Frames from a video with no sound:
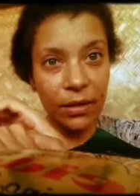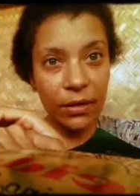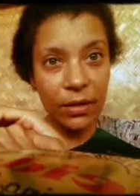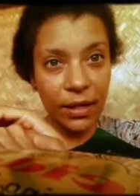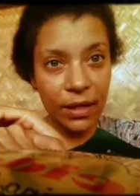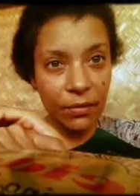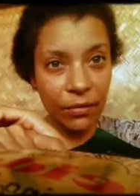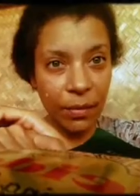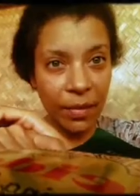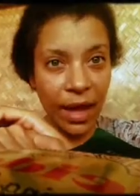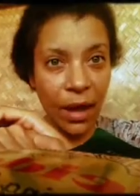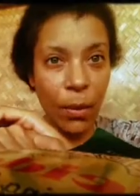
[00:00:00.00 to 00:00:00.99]
to look at it
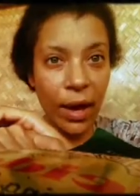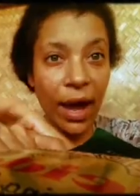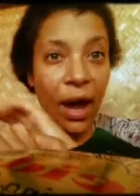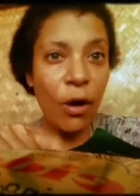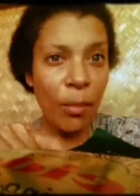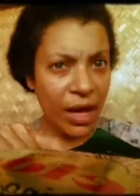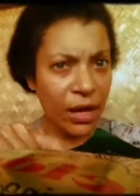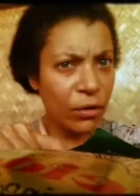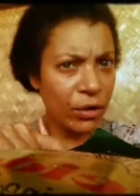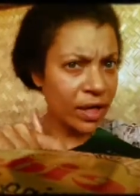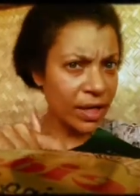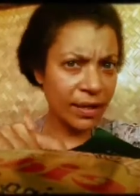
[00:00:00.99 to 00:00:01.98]
from that way. How am I
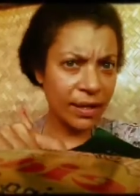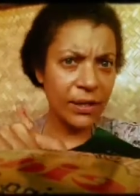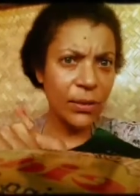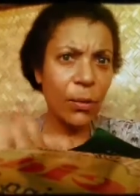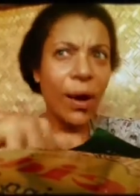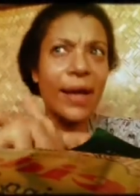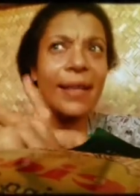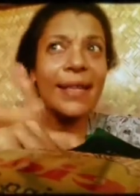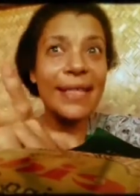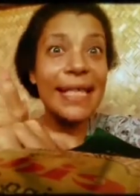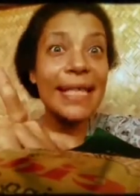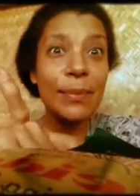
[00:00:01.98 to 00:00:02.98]
creating this? Why
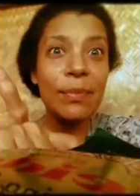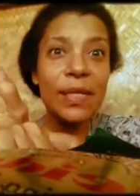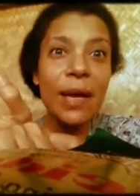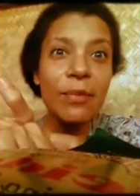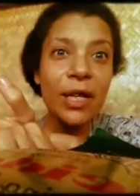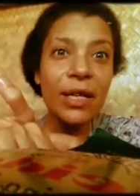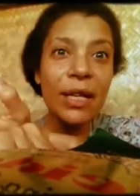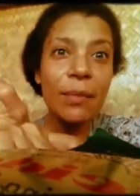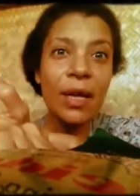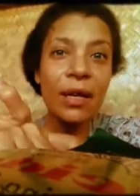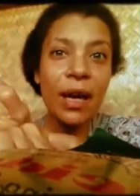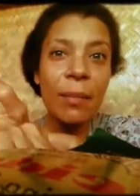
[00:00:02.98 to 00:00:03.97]
does this subject keep
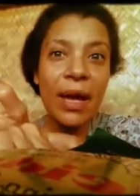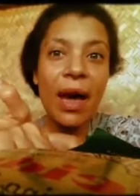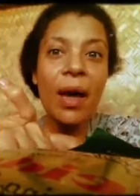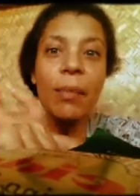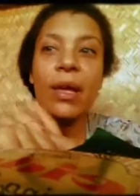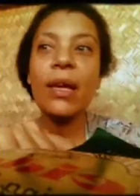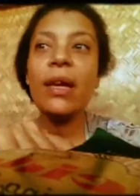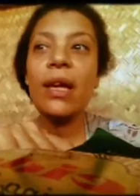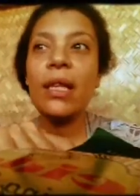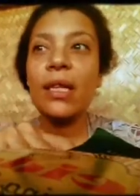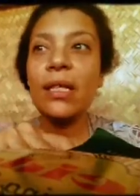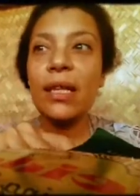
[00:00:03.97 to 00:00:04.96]
coming up?
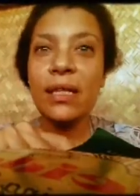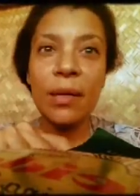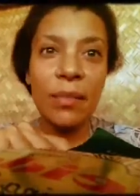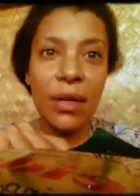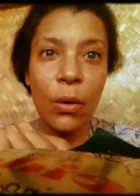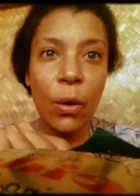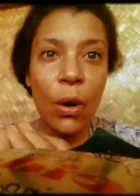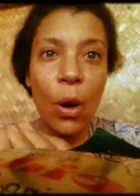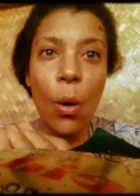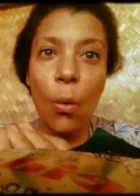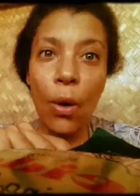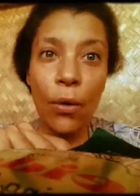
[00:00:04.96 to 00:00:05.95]
And they say something
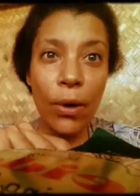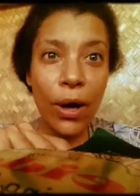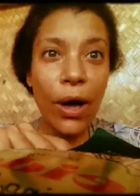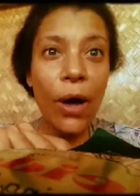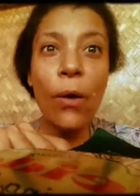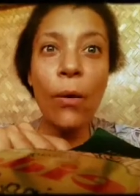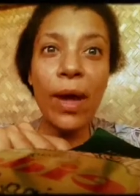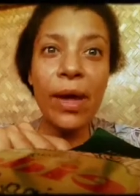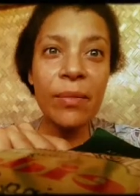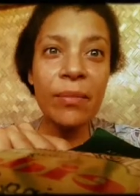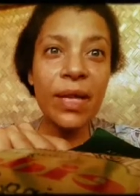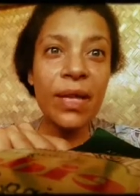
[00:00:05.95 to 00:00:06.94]
won't go away
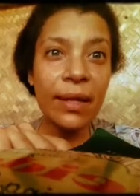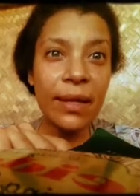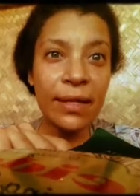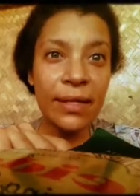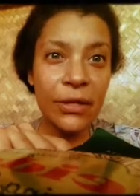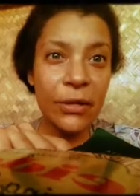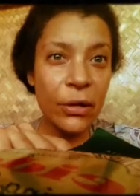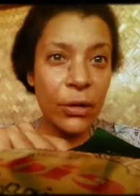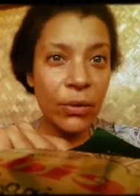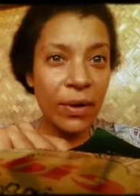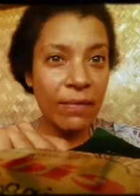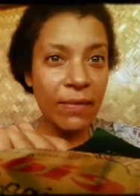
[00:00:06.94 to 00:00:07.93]
completely until
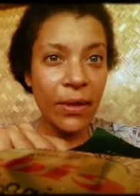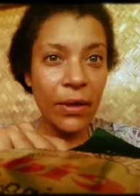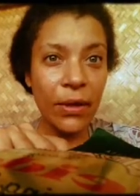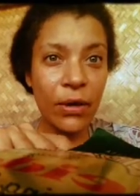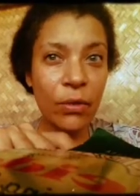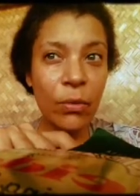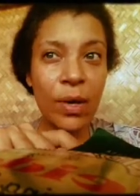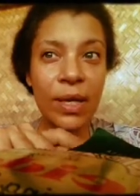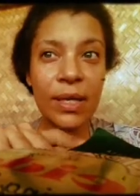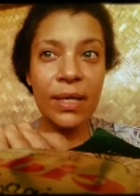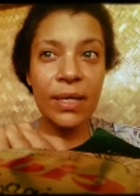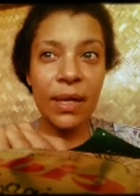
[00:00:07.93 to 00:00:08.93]
you have learned what
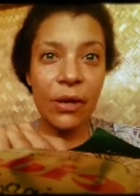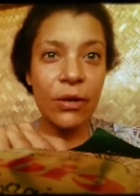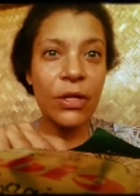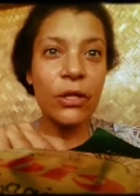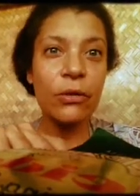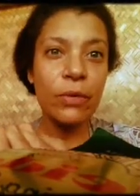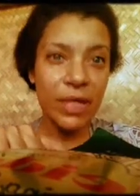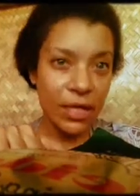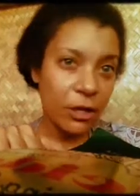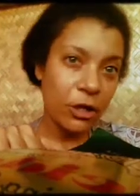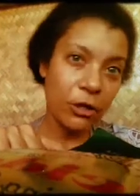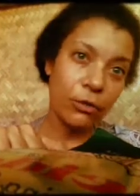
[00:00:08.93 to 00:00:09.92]
it is there to
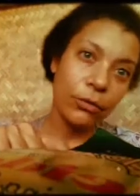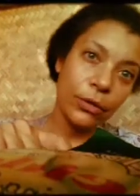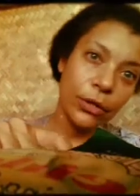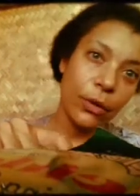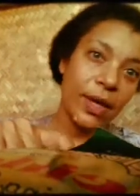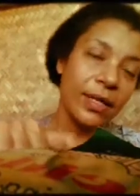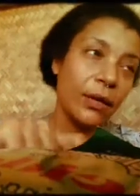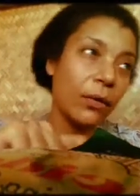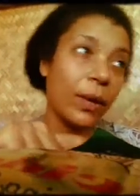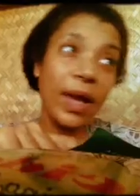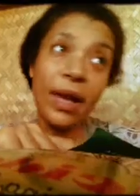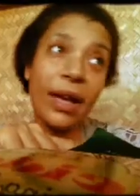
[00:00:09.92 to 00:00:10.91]
teach you. So I said,
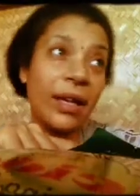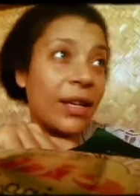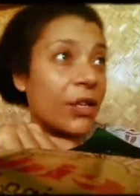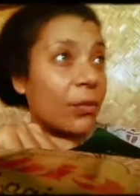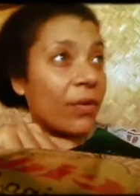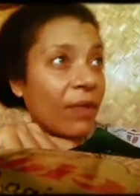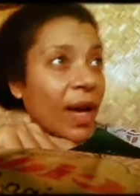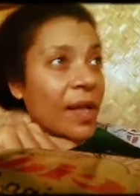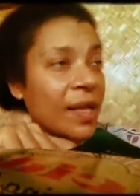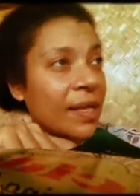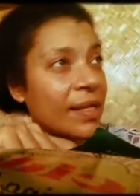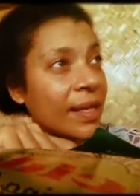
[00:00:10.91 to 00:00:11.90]
okay, I need to
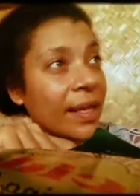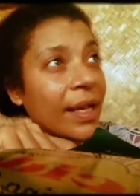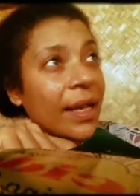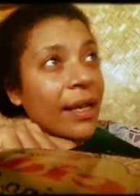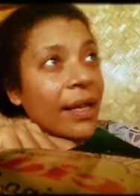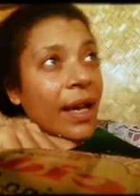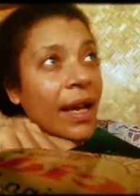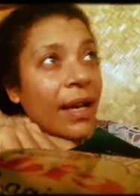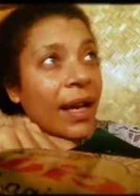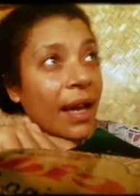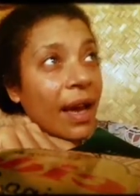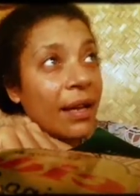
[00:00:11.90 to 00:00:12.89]
refine this. And
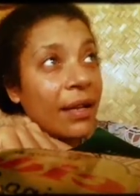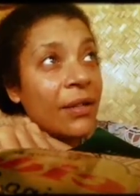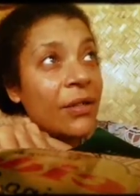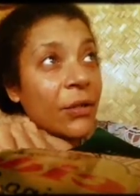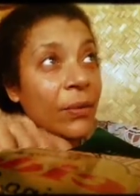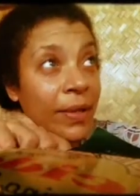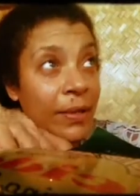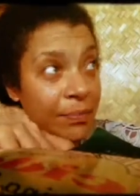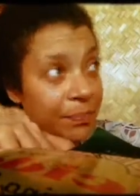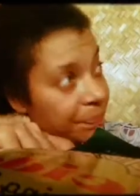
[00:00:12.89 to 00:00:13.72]
I got into it.